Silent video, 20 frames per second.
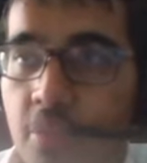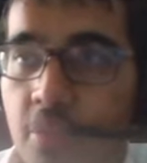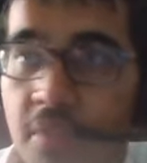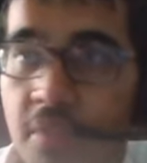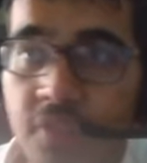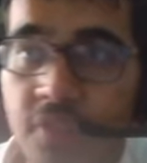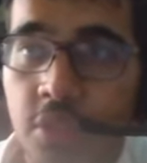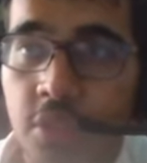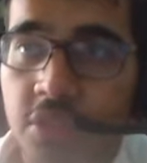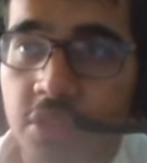Their
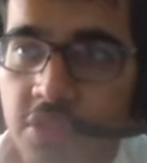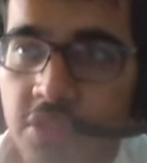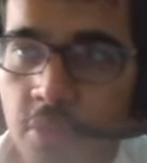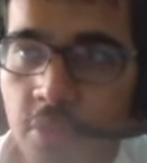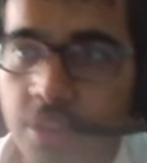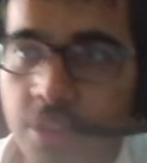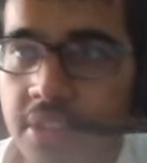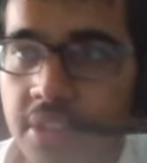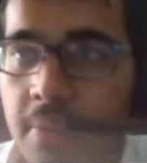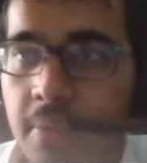midfield was
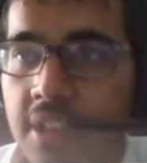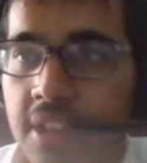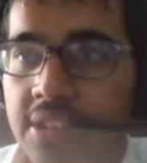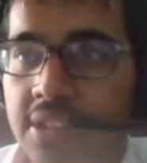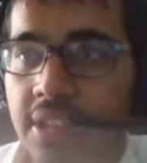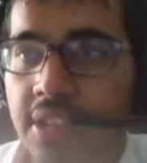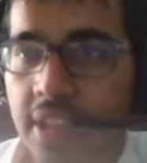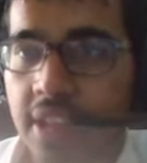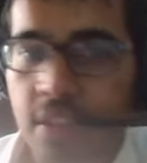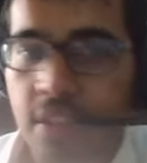really
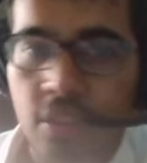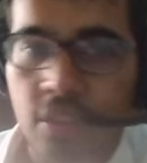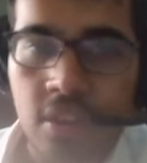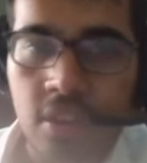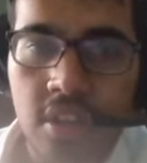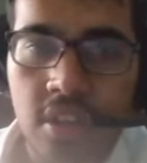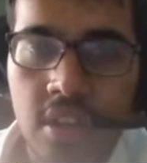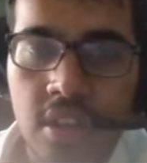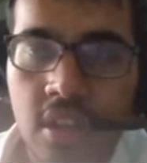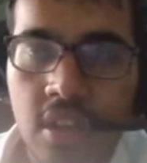amazing. Like I
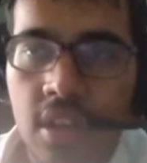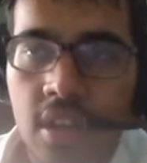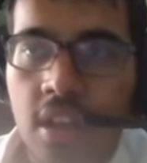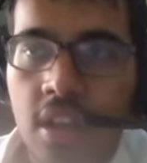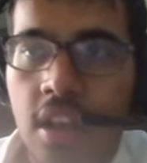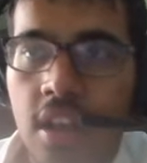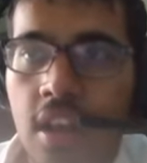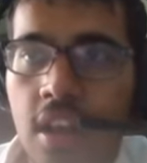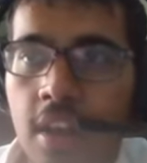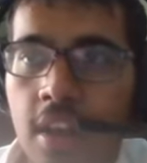thought,
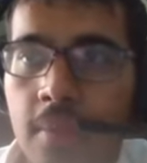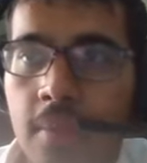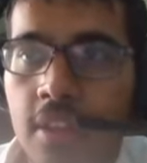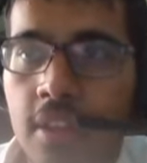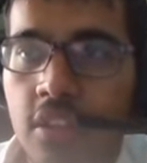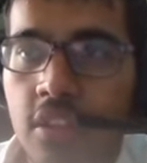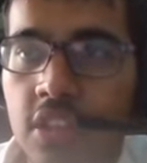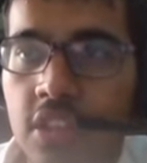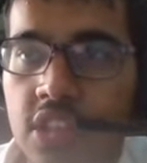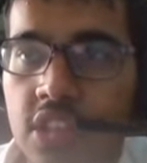um, I
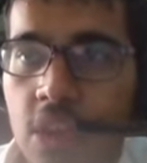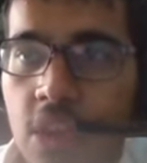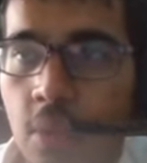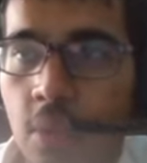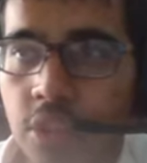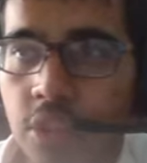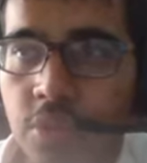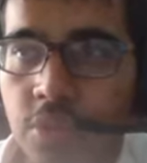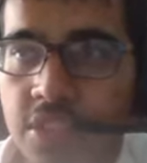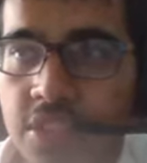thought
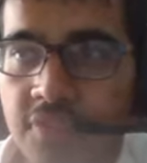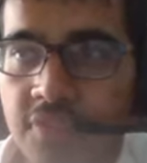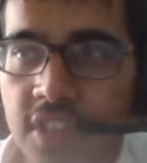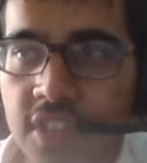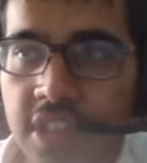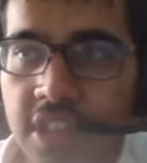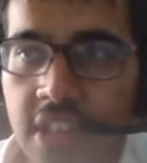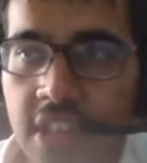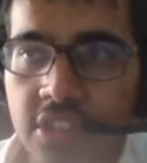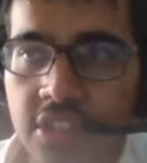Seiwald was
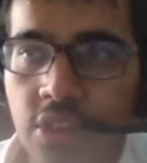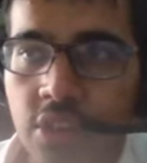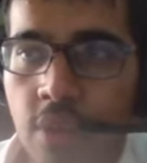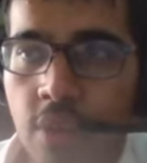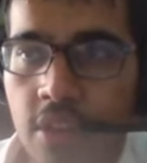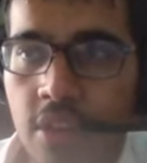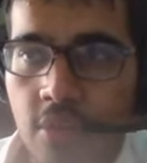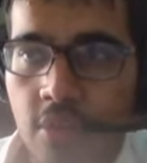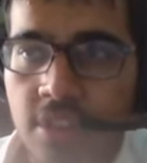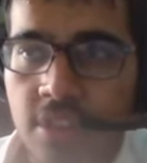fantastic.
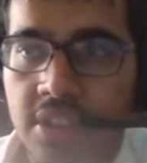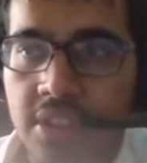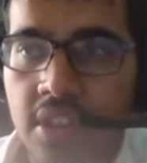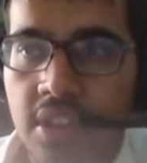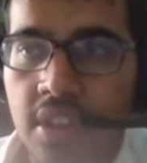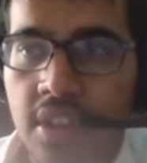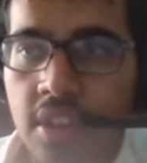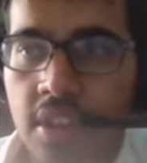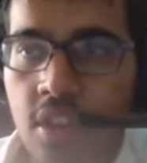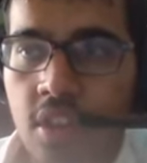Gregoritsch
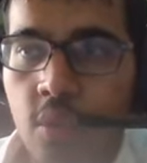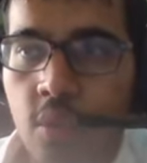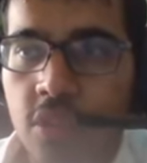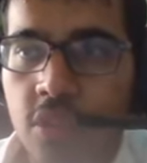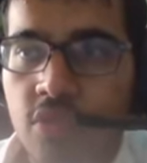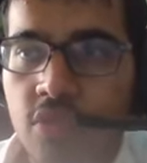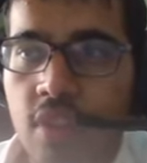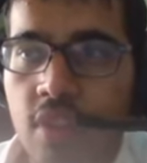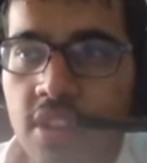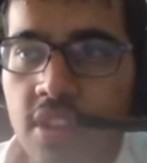
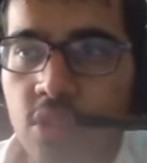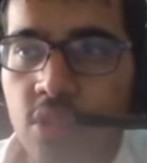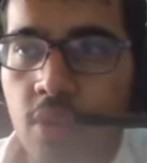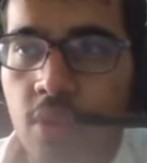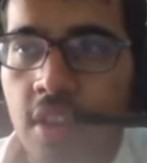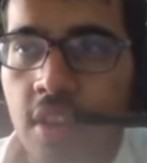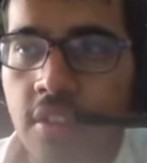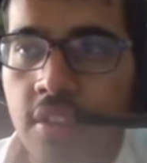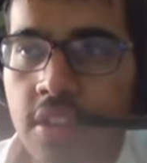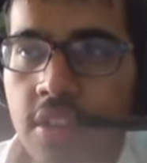was great as
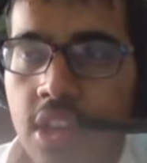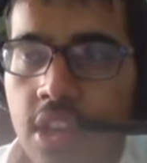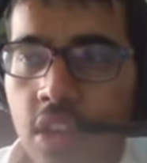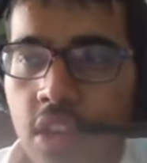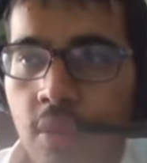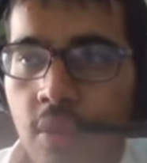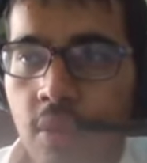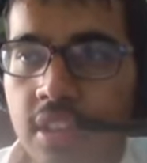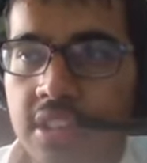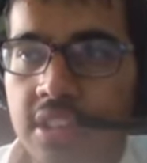well.
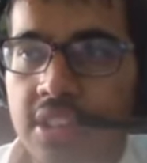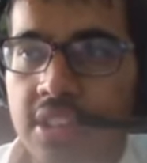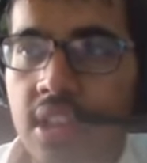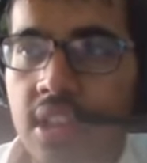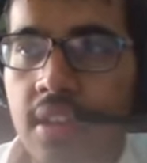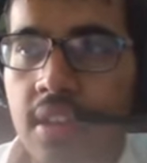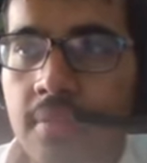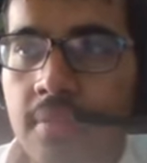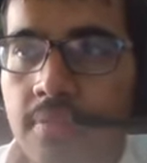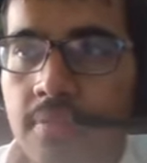Grillitsch,
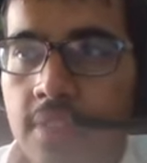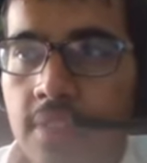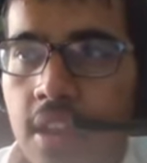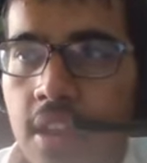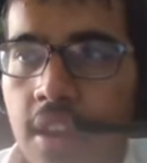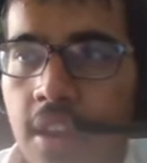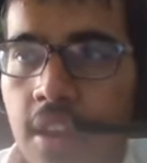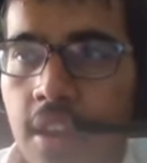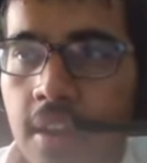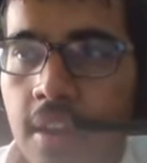
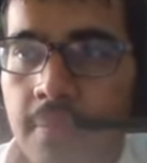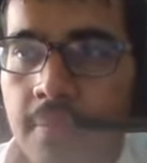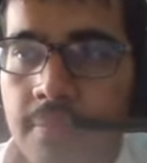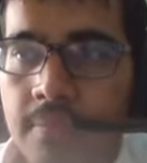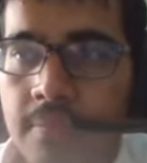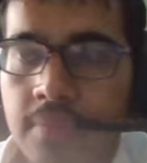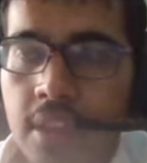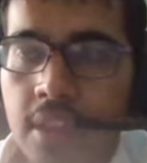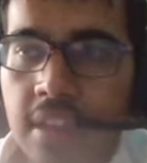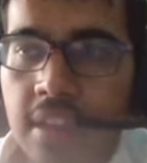um,
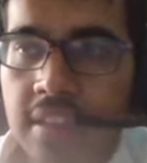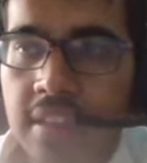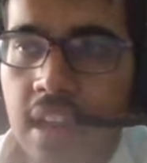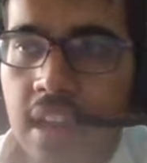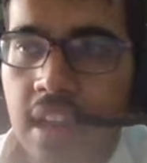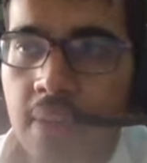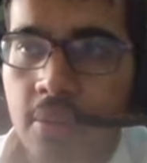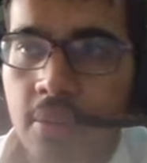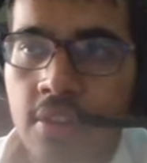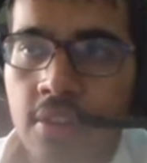
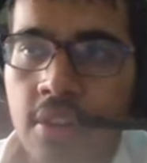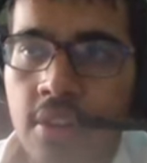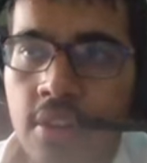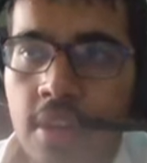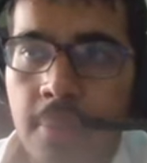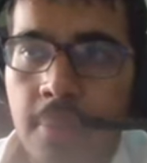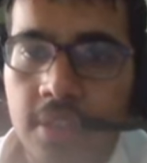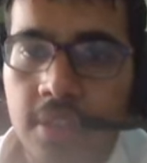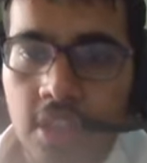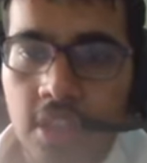Laimer.
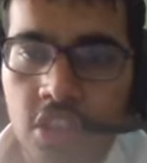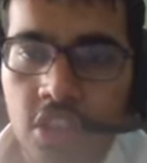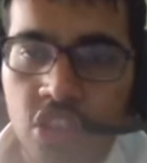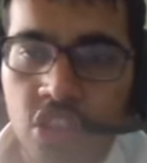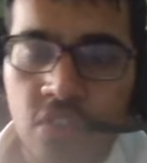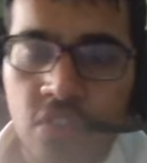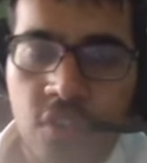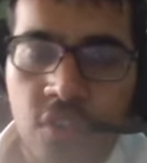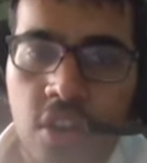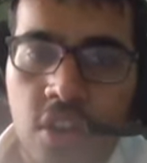But the
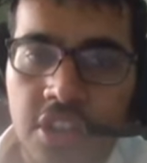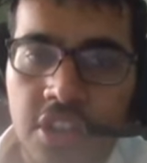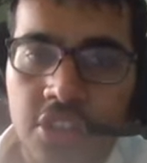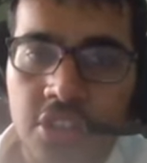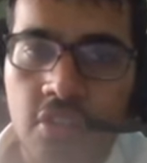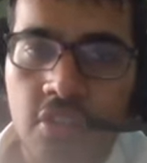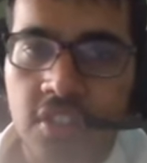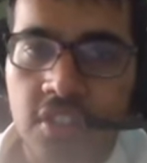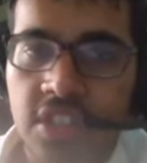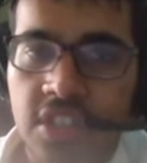issue for
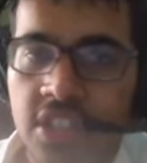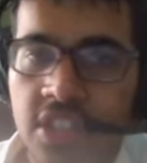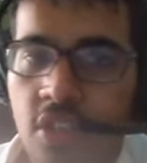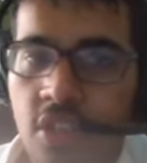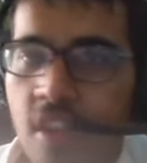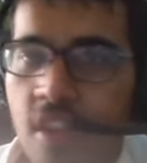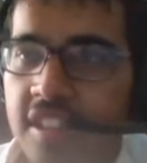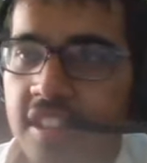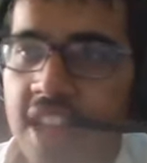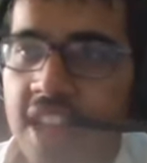Austria is just
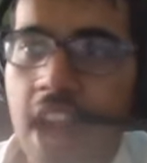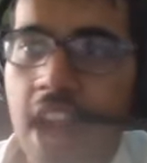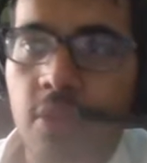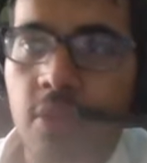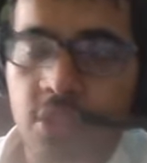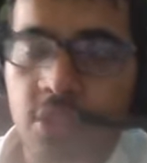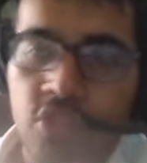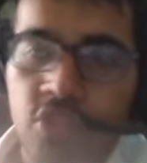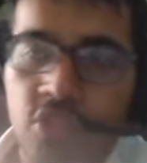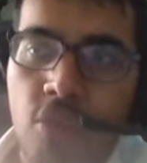their attack
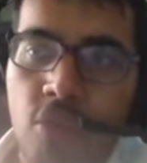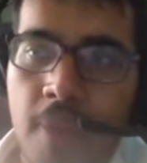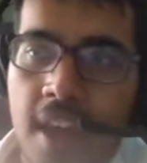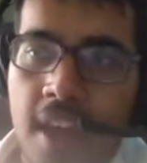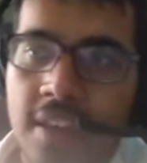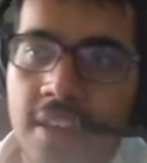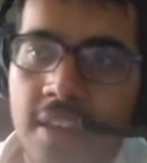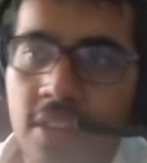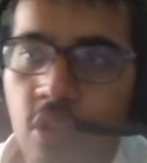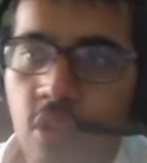was so
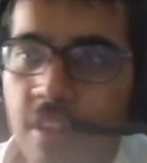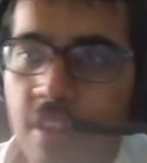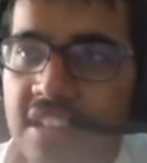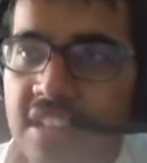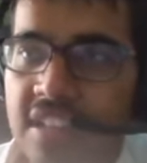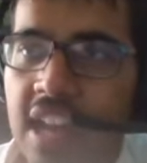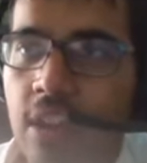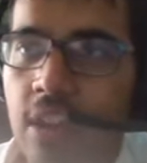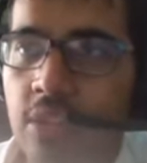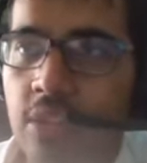bad. Their
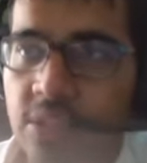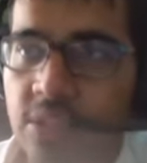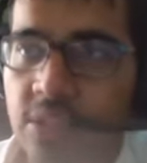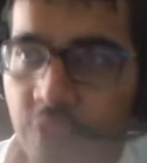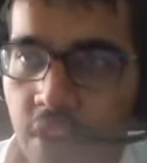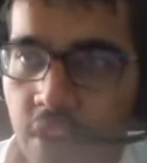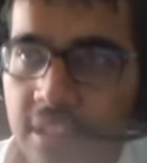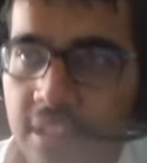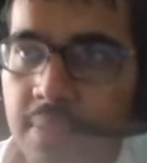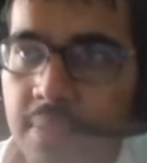attack was
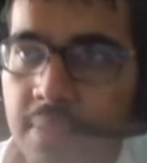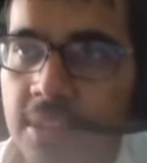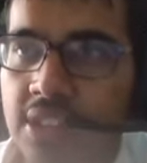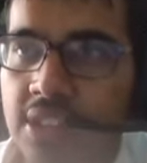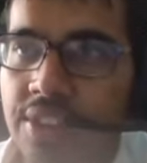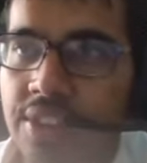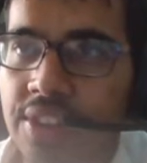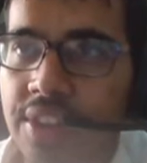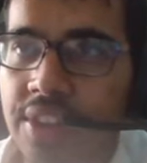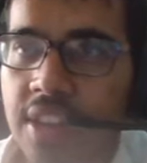very
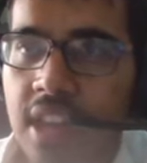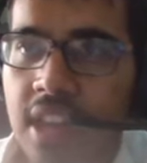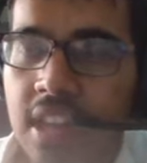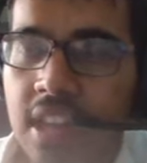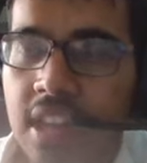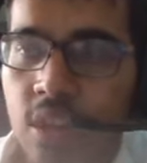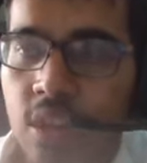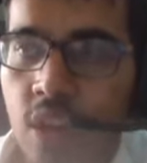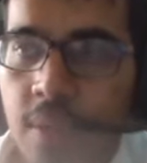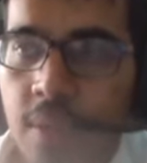limited.
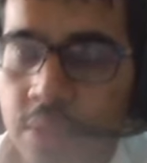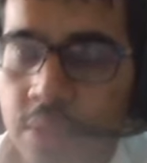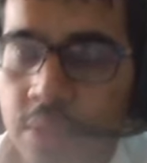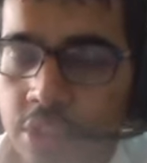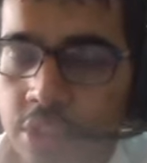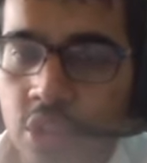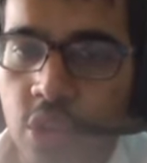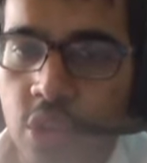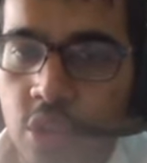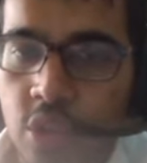They don't have a lot
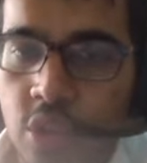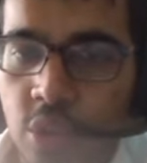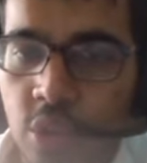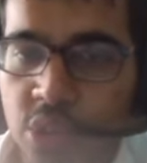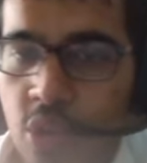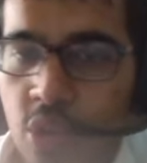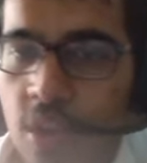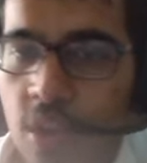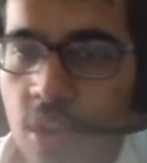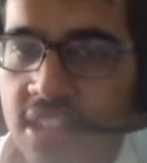of good goal
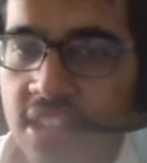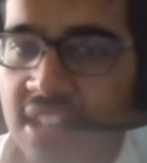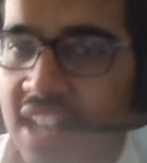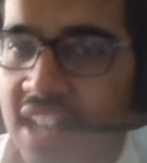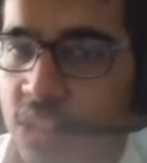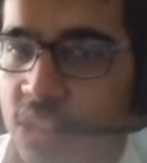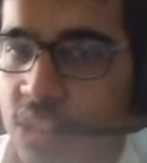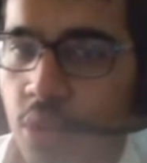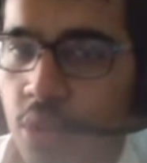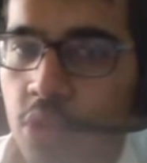scorers, and
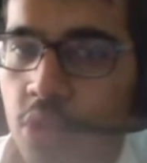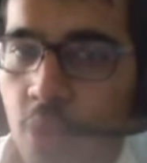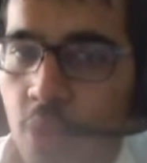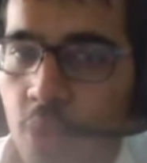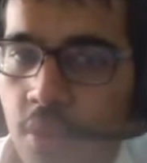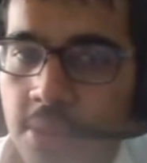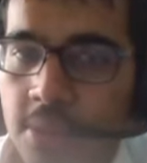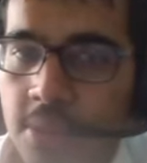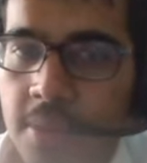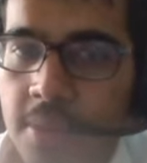that's what
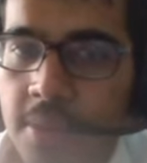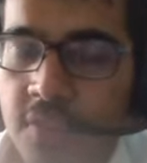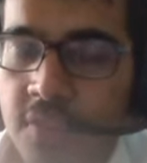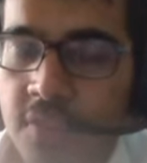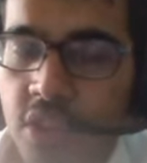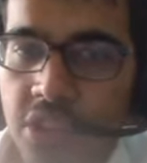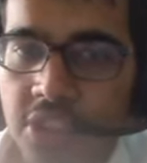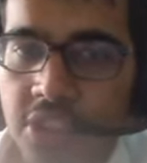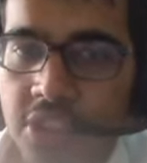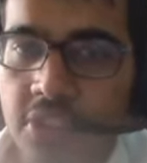worries me for this
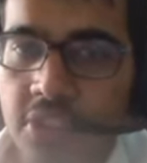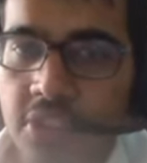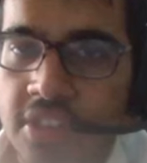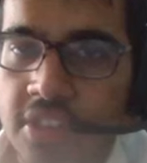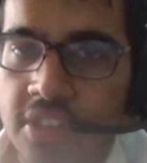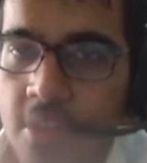Austria team.